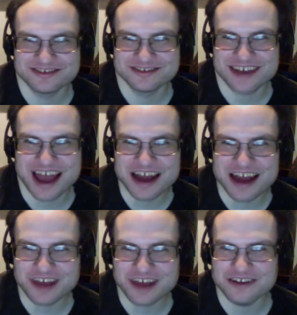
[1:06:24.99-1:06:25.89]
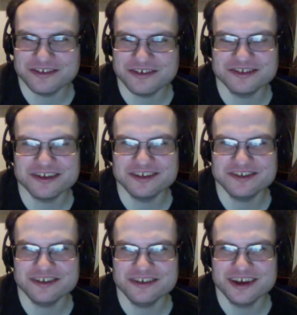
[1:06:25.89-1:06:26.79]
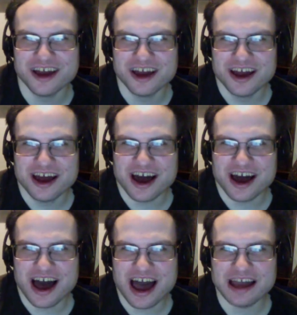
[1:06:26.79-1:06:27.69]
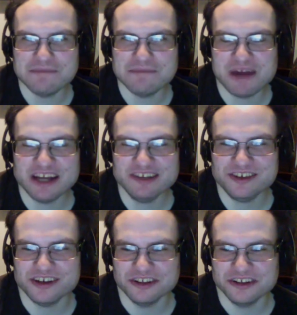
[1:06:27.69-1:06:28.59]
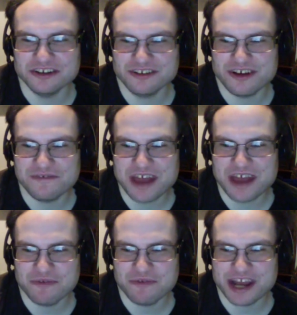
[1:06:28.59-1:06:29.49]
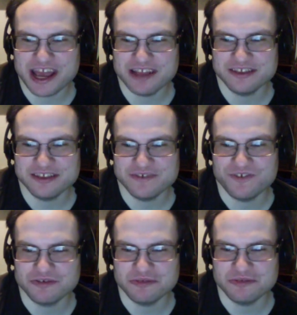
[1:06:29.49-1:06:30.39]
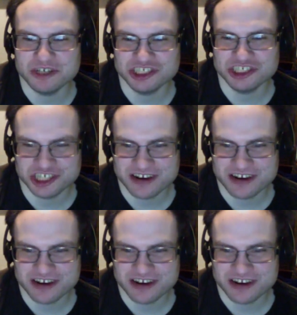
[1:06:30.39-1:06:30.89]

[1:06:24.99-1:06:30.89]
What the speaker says: I don't know. Did I see? I might have seen a little of that when I had the Funimation channel.